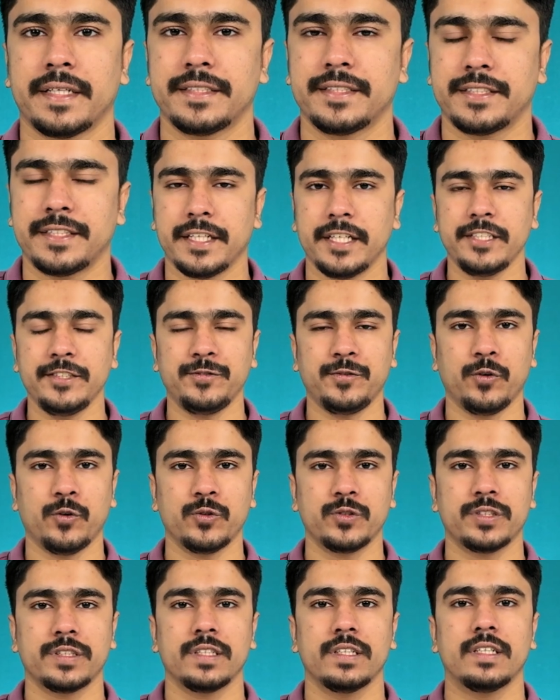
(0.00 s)

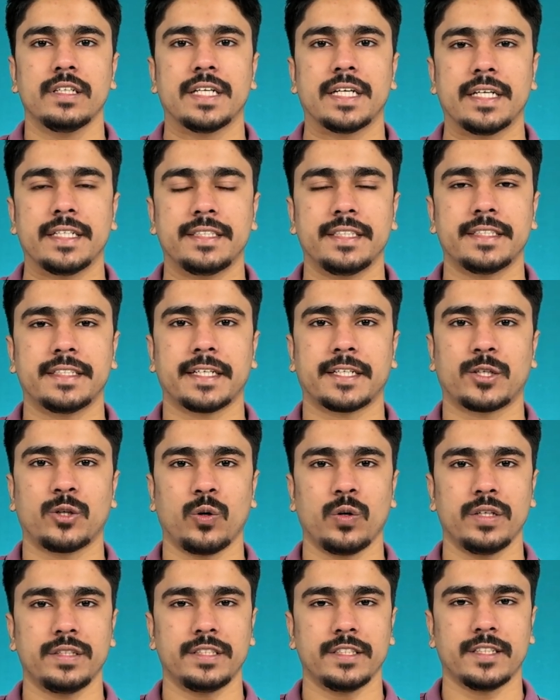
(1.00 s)
Salesforce is a
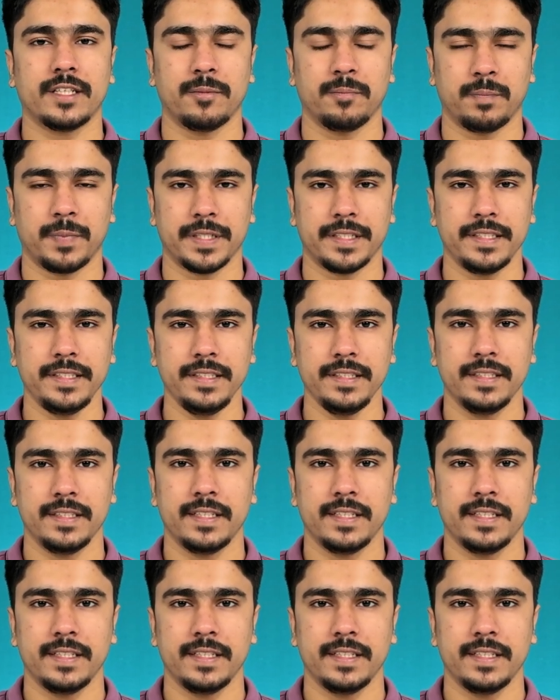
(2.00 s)
technology company